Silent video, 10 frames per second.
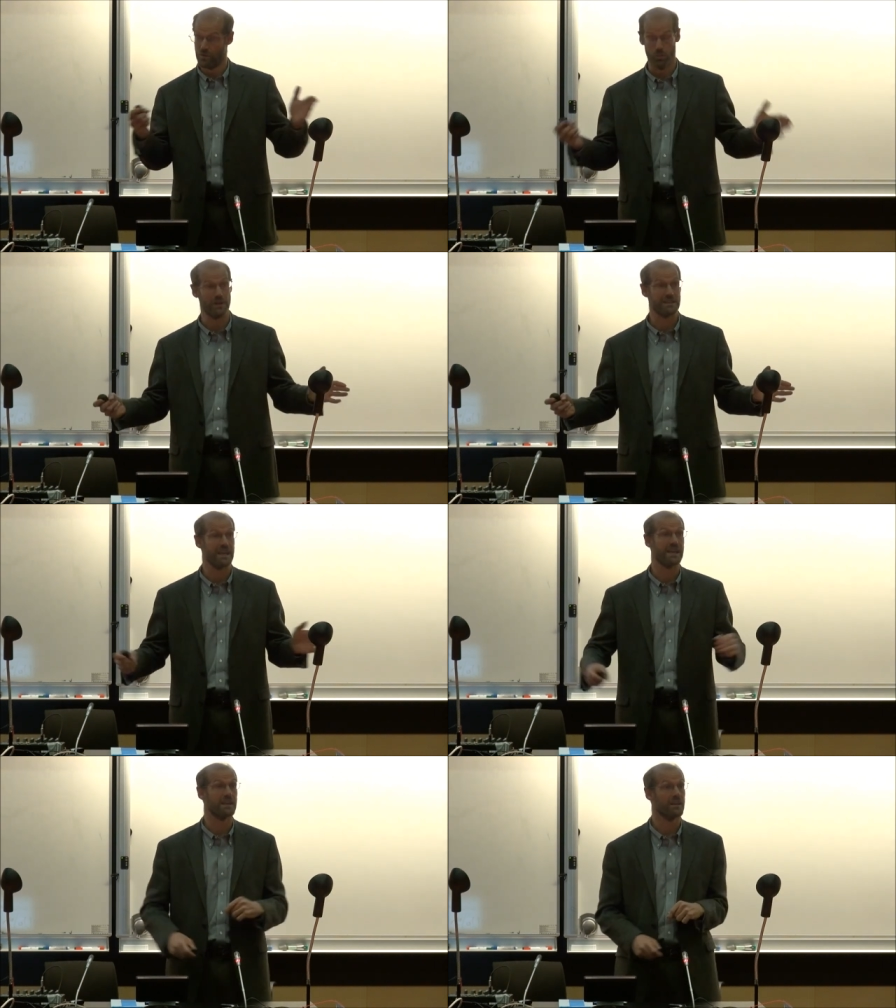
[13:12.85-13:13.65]
when
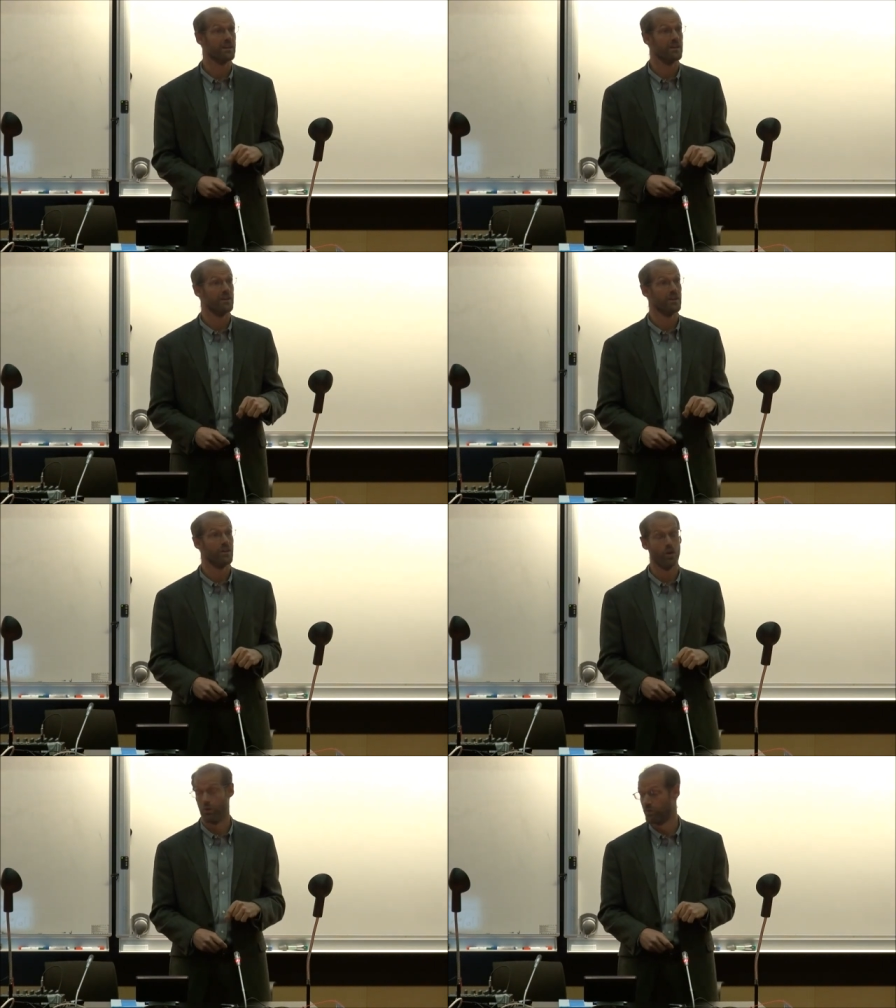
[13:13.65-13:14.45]
taken
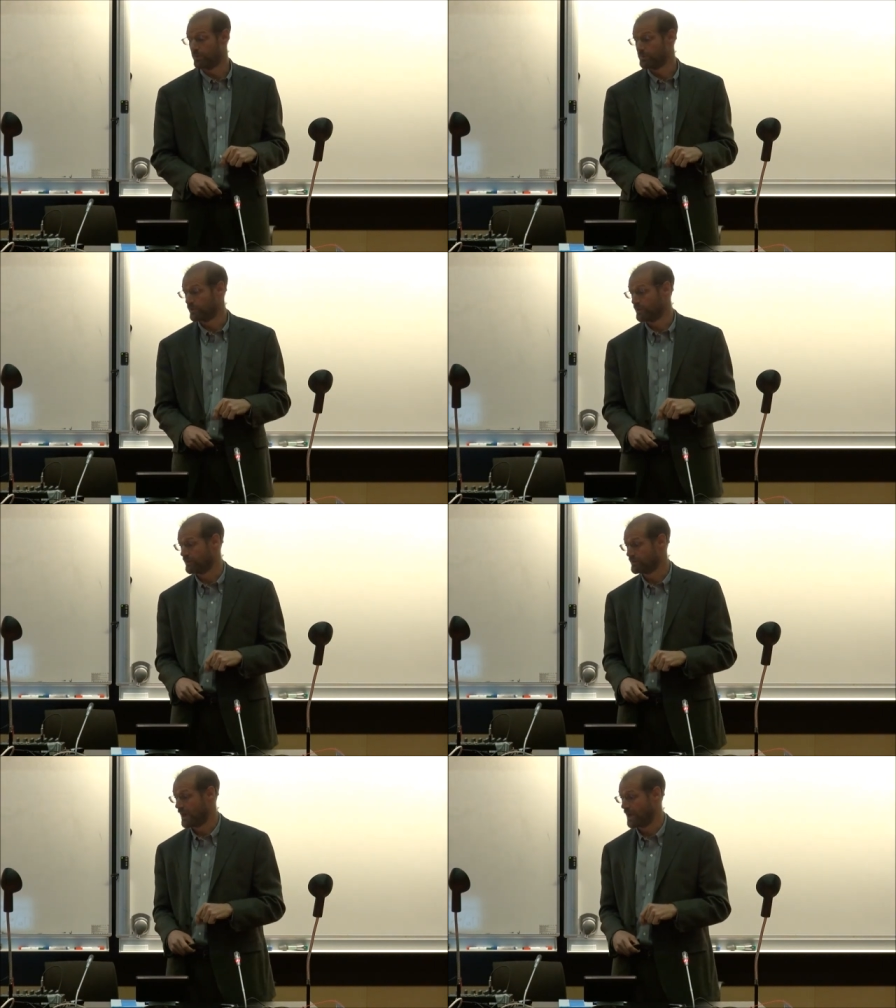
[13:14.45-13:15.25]
over a period
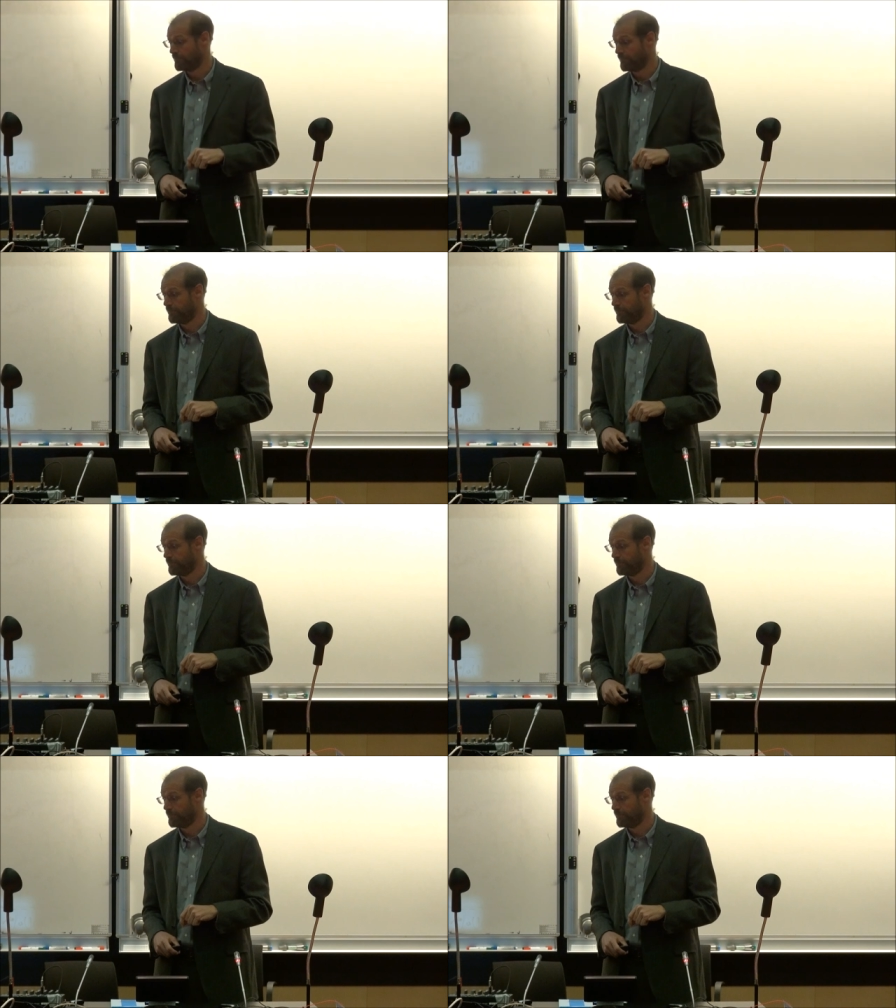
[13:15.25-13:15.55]
of time.